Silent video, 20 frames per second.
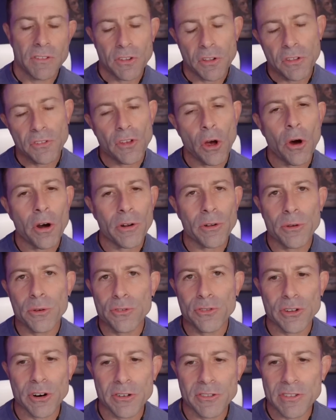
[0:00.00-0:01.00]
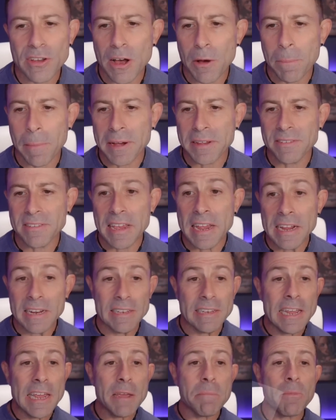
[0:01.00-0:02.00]
So this article starts out by saying
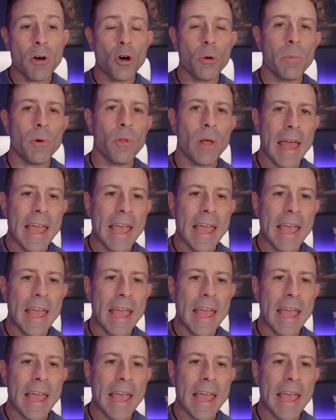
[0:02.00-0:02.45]
T-Mobile